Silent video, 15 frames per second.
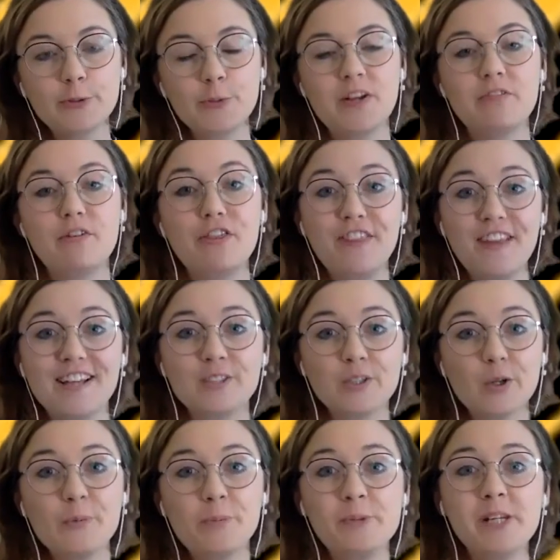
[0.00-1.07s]
We're a theatre
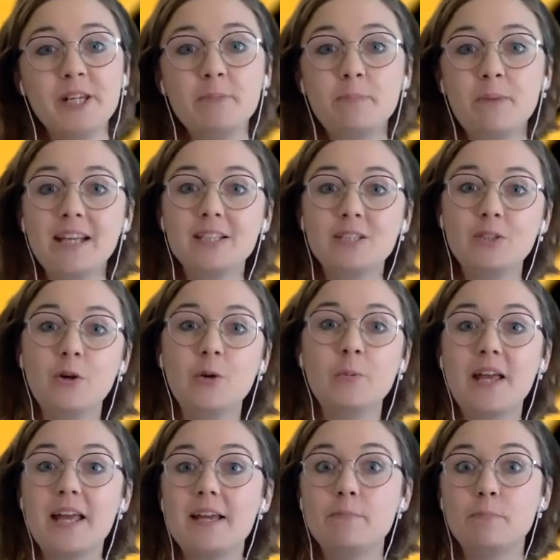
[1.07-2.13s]
company based up
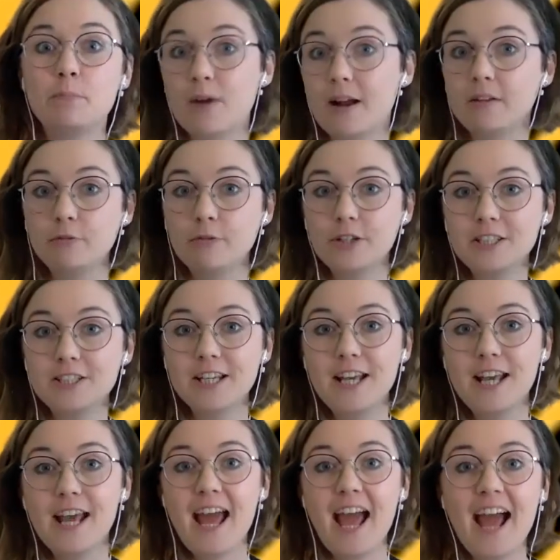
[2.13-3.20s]
in Bradford,
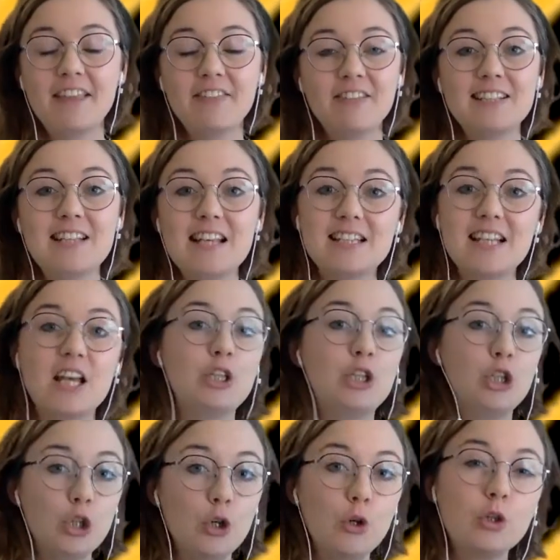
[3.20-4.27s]
and this is a
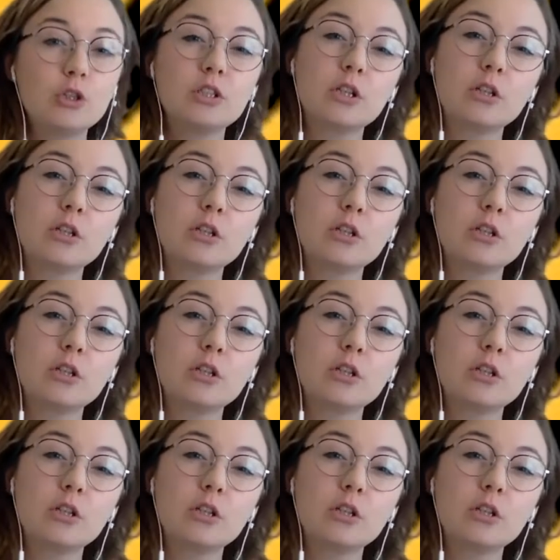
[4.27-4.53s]
short